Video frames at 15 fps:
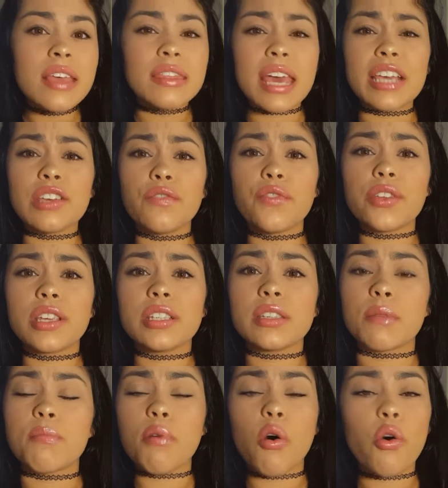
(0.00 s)
Thank you for the
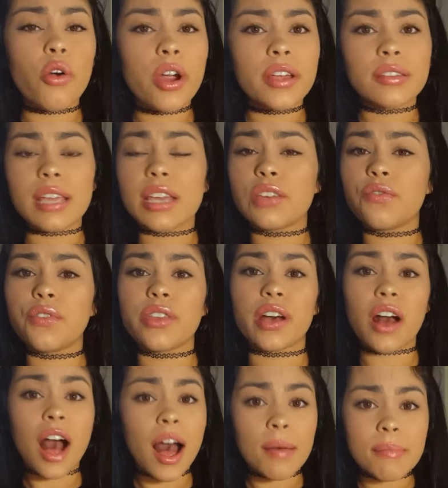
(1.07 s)
support. Thank you for the
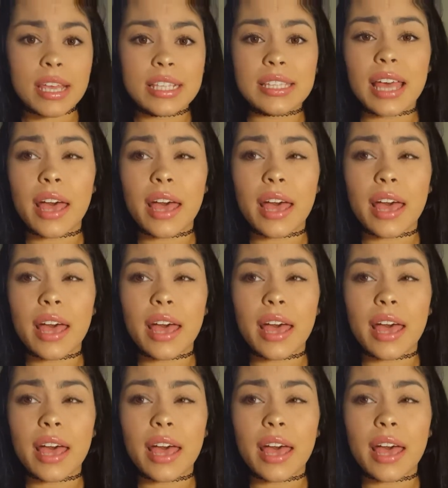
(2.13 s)
comments.